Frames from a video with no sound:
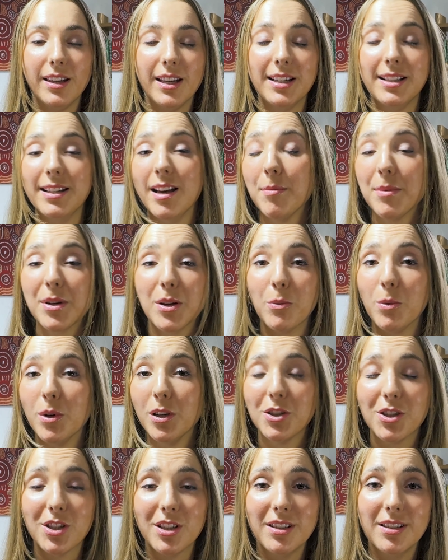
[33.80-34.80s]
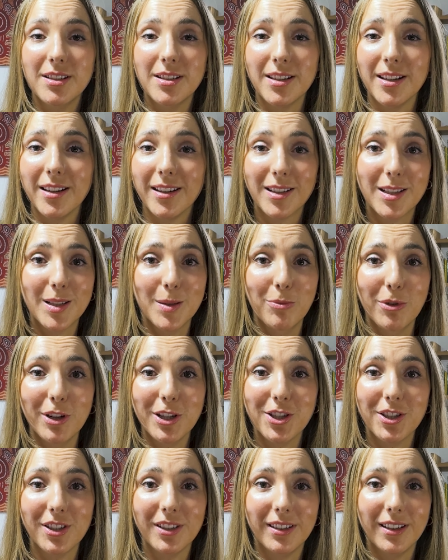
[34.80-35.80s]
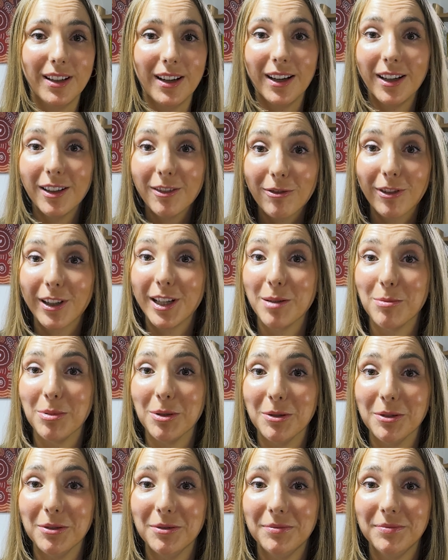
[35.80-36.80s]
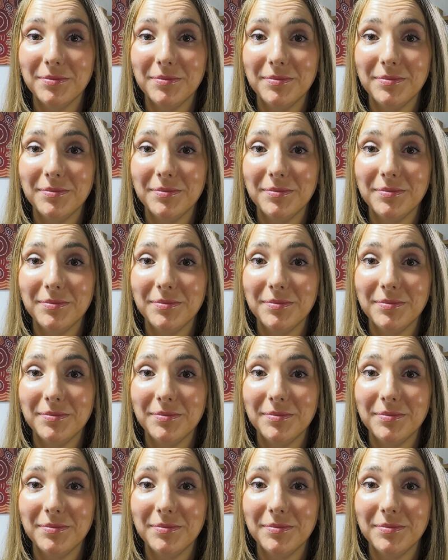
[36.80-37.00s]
The examiner watches, expression unreadable.